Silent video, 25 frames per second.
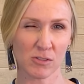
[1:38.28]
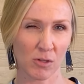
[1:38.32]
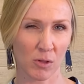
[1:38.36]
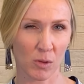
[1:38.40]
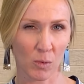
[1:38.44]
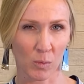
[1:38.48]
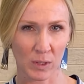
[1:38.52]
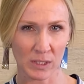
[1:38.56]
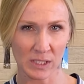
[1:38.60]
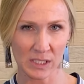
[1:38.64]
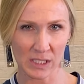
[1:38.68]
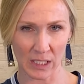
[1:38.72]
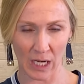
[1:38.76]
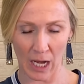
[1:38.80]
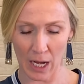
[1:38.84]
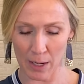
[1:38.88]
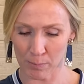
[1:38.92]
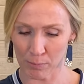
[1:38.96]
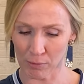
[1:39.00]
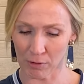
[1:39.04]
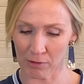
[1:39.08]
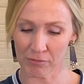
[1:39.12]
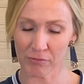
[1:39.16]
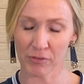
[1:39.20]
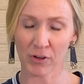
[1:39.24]
are the ones that I
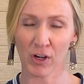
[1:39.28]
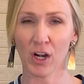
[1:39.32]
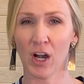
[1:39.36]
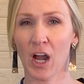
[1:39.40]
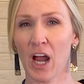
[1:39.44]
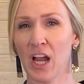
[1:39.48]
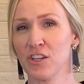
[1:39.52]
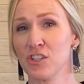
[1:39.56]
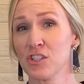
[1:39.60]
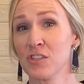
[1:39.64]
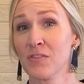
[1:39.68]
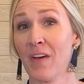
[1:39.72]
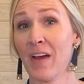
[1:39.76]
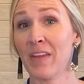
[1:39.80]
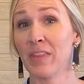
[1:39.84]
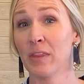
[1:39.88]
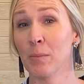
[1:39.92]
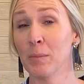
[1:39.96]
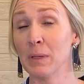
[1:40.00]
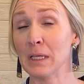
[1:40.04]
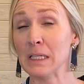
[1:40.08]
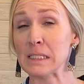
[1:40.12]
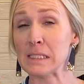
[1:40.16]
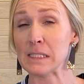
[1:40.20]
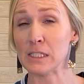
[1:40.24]
prefer. I just find them
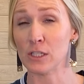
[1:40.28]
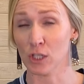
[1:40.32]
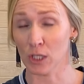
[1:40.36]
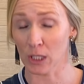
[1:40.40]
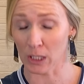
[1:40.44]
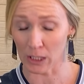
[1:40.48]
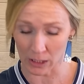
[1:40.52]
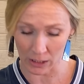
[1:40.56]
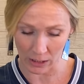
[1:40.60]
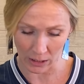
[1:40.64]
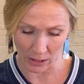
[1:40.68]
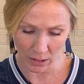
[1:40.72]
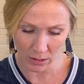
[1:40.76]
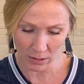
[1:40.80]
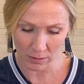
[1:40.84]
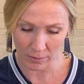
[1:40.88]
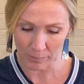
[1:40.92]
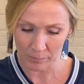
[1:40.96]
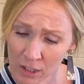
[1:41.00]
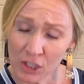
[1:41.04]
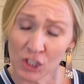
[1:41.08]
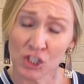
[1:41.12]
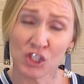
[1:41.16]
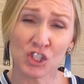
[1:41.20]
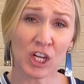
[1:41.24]
easier to eat.
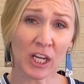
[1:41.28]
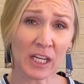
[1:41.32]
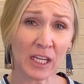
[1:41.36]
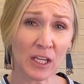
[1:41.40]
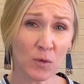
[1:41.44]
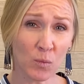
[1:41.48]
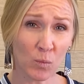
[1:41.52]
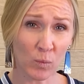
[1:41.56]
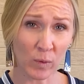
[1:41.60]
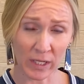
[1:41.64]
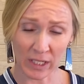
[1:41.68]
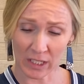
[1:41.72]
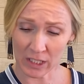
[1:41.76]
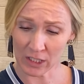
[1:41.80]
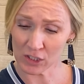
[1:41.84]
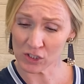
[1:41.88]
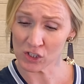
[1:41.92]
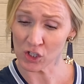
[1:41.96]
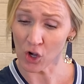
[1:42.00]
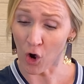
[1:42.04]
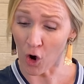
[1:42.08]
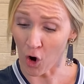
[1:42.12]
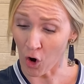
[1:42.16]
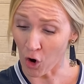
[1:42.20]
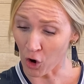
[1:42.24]
Chicken wings
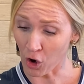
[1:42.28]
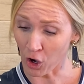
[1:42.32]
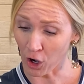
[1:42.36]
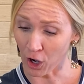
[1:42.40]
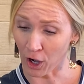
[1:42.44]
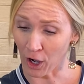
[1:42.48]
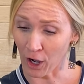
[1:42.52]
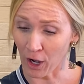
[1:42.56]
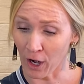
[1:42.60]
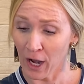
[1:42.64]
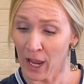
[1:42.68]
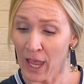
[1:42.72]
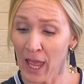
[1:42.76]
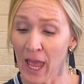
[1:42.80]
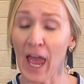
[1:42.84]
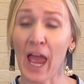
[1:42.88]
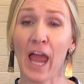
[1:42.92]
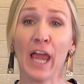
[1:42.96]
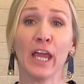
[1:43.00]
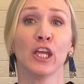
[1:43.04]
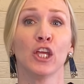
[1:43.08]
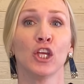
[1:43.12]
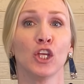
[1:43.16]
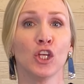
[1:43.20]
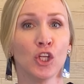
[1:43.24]
are
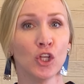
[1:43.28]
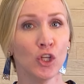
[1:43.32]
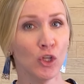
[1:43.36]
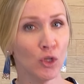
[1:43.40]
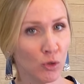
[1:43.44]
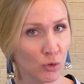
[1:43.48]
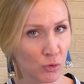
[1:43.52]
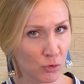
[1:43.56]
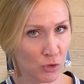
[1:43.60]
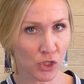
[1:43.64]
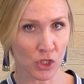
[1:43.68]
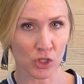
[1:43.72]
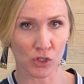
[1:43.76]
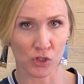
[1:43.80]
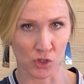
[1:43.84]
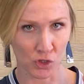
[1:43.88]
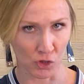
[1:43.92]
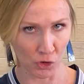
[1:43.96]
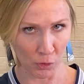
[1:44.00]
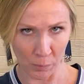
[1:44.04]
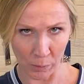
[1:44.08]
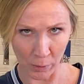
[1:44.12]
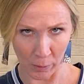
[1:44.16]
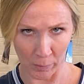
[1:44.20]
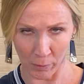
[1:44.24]
a huge
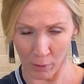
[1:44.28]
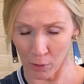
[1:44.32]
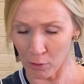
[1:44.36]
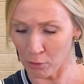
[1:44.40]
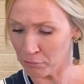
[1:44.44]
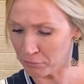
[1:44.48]
Super Bowl